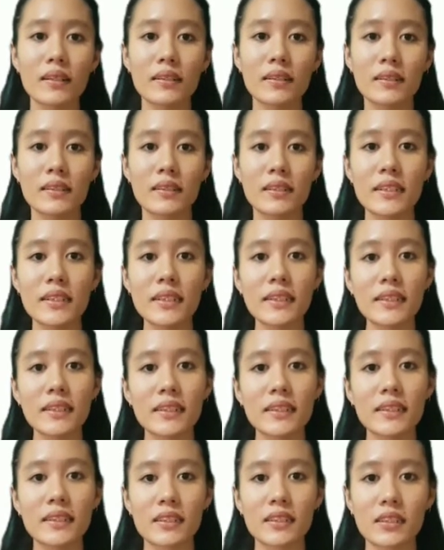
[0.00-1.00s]
This is
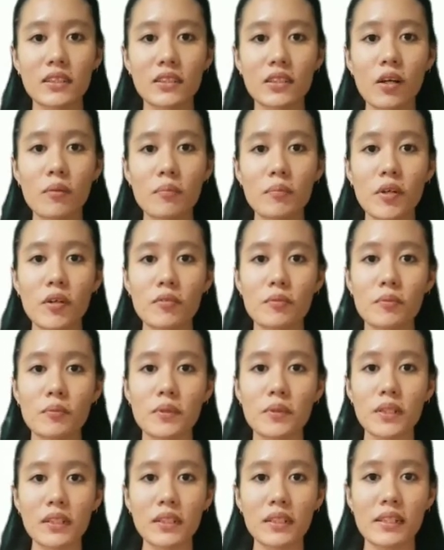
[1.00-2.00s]
the scope of work
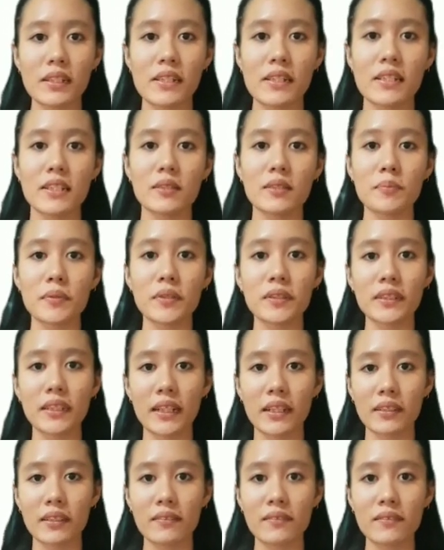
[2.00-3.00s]
in this project.
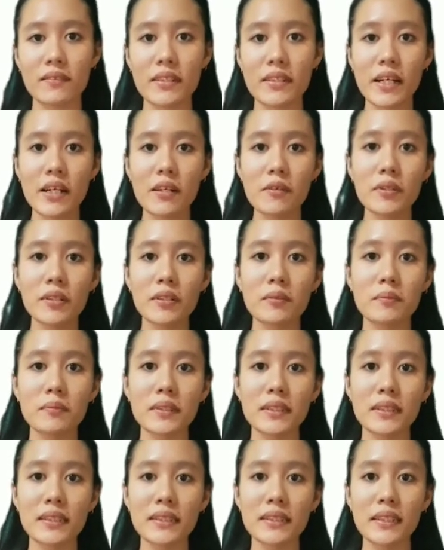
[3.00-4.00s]
There will be
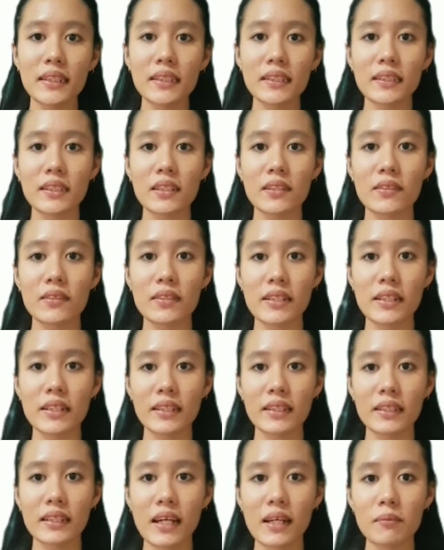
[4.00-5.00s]
6 loading
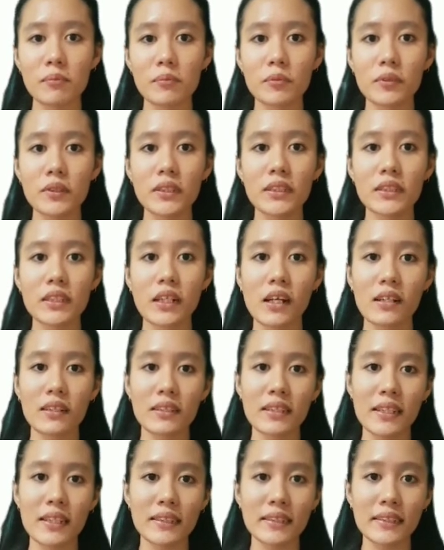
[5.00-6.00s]
types, which are
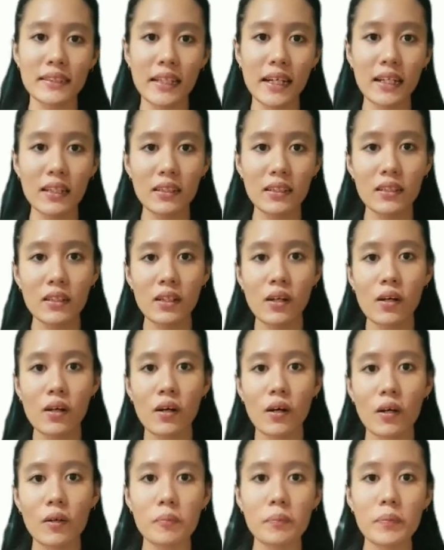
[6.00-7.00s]
tensile,
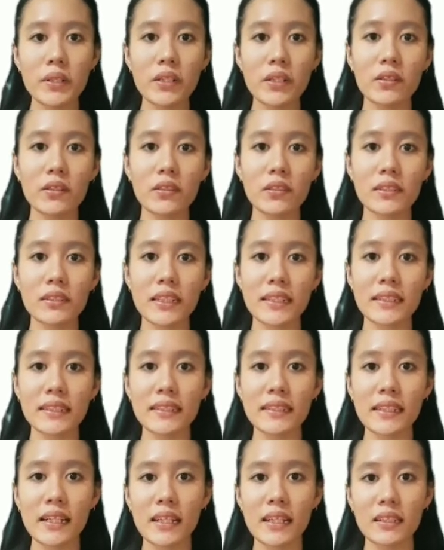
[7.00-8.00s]
open hole
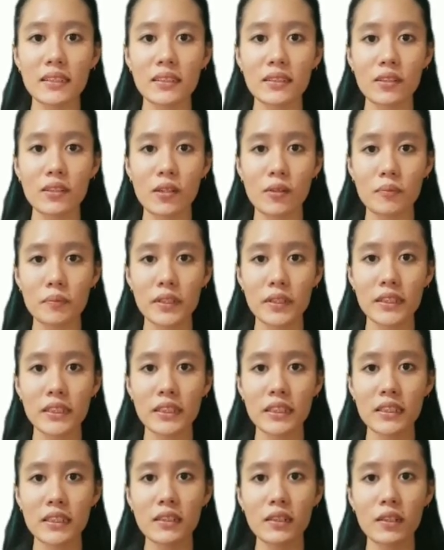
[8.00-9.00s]
tensile, compression,
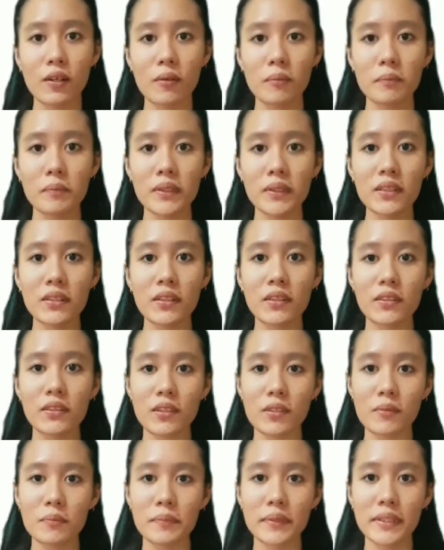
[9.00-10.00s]
open hole
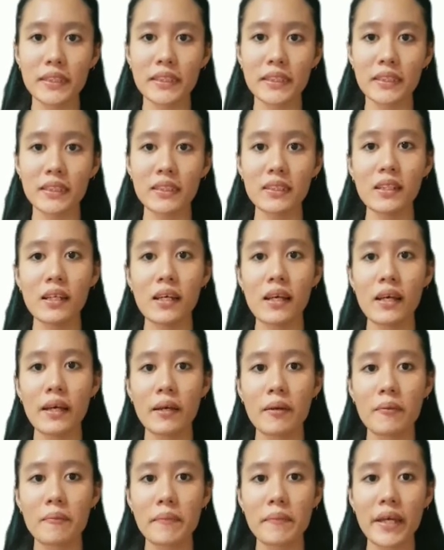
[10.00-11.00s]
compression,
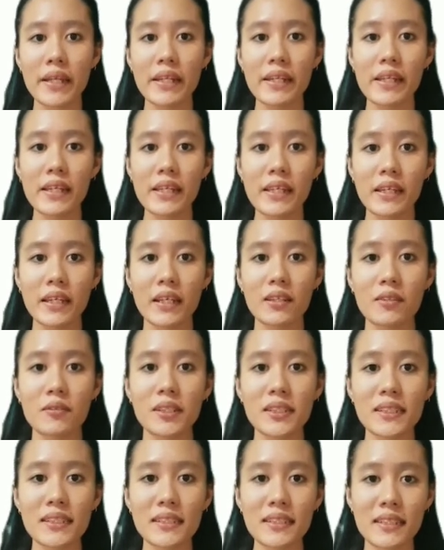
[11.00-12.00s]
bending, and
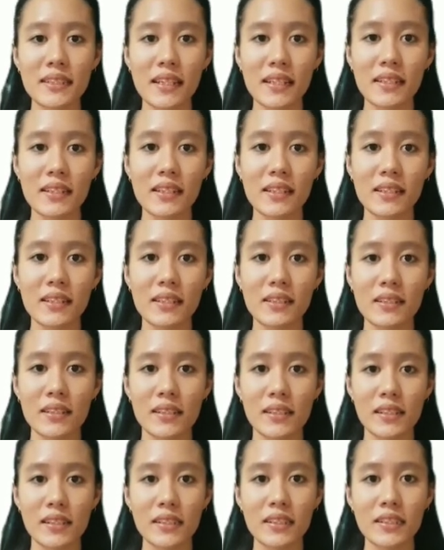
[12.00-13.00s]
quasi-static
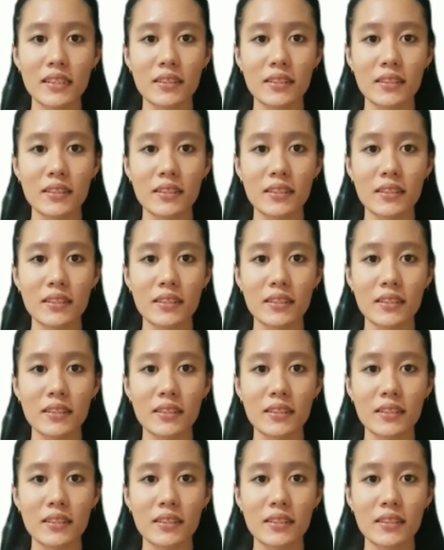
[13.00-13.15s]
indentation.